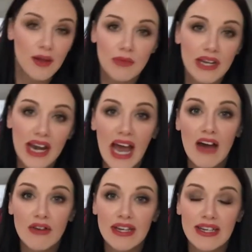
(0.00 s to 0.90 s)
gonna have a
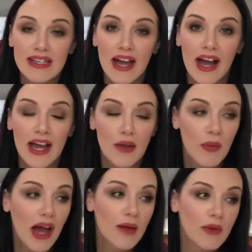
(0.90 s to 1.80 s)
good time.
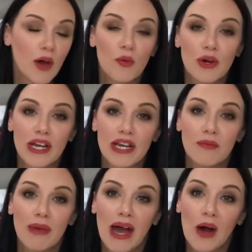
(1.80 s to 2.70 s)
I'm not worried
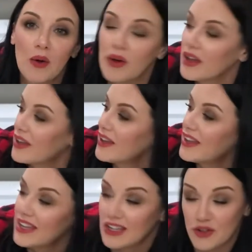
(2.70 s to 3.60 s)
about
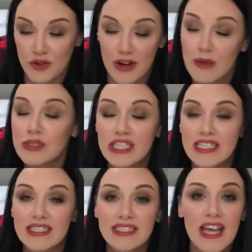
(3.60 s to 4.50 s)

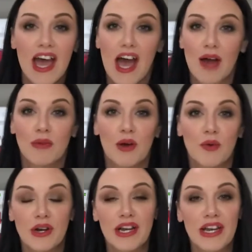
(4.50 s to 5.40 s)
interruptions. I'm not
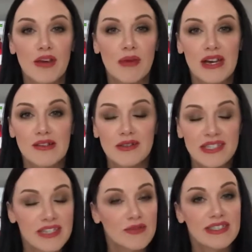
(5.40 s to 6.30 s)
worried about
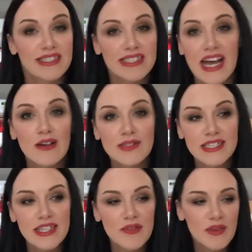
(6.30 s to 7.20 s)
different sounds in
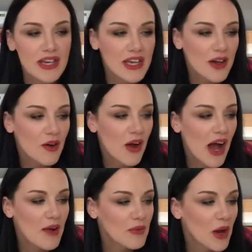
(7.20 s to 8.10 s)
the video. I'm
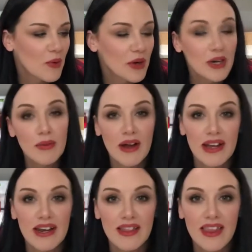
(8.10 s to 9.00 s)
not worried about
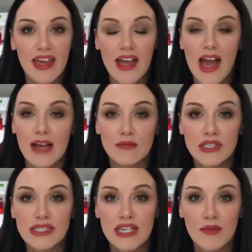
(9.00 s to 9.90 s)
anything. I'm just
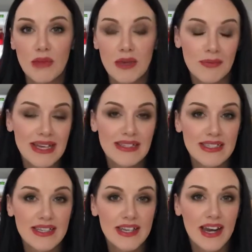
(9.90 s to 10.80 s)
gonna make pizza
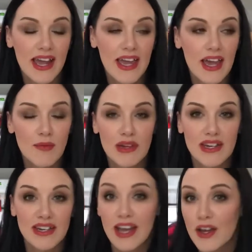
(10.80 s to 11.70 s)
tonight. I'm gonna
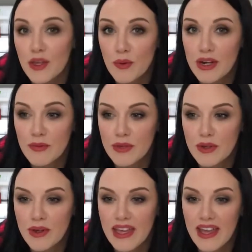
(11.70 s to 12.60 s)
tell you what I'm
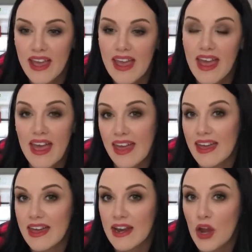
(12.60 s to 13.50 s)
doing
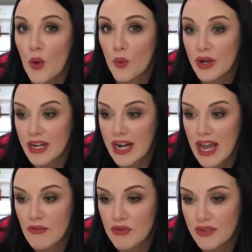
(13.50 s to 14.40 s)
and we're gonna have
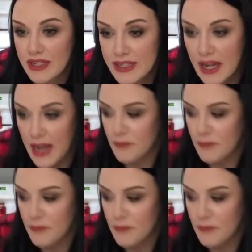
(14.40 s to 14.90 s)
a fun time.